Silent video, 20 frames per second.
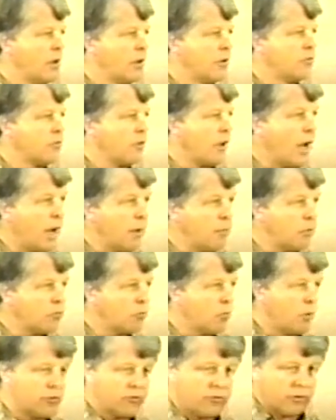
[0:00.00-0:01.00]
Thomas
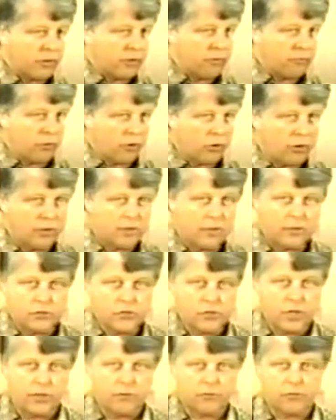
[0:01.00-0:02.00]
wasn't converted in
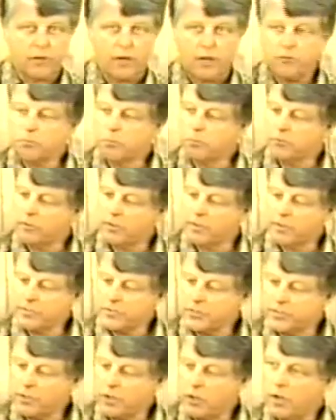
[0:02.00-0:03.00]
John's gospel till he
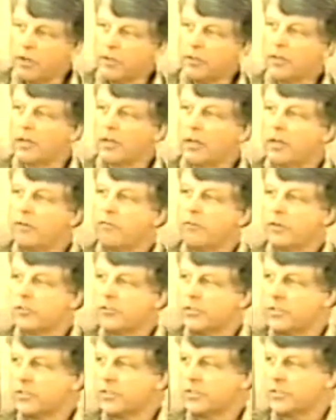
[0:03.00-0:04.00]
saw the living
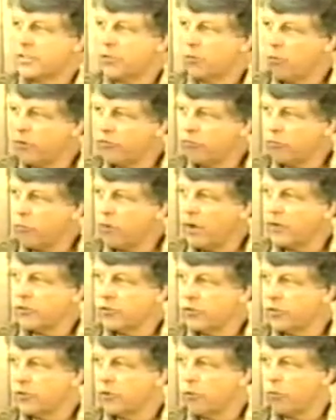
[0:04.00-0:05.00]
Jesus, the
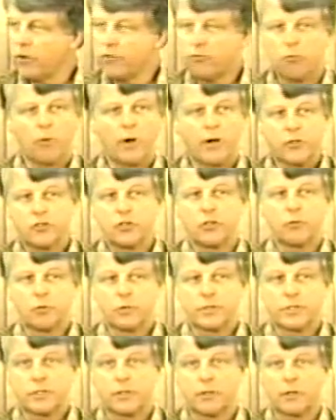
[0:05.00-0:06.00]
resurrection. The resurrection
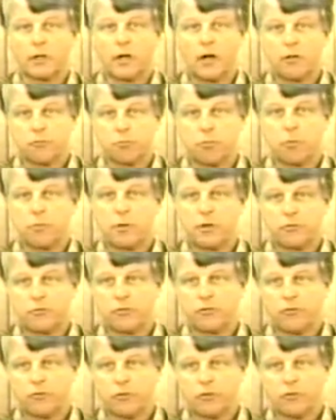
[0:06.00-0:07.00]
was the gospel
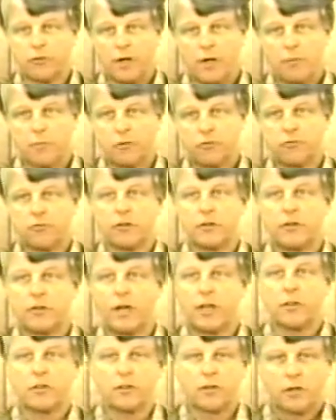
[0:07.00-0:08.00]
message for Thomas. The
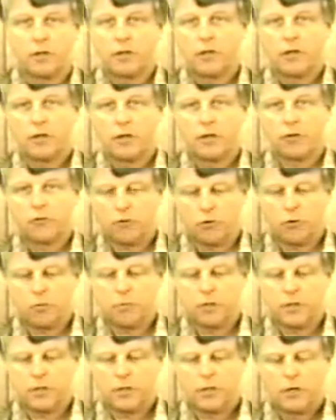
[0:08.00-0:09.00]
death
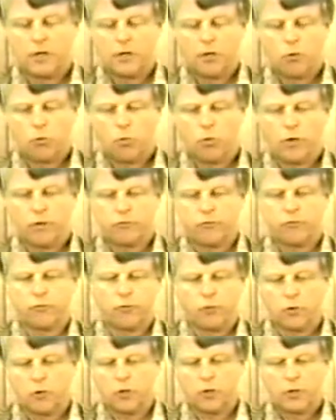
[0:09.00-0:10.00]
atonement was
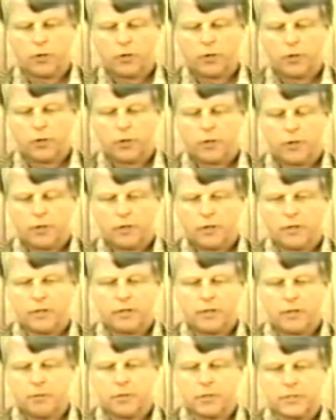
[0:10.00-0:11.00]
for
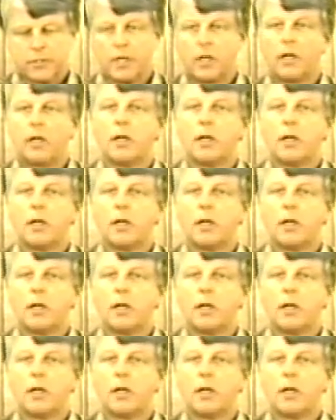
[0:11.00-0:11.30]
Nicodemus.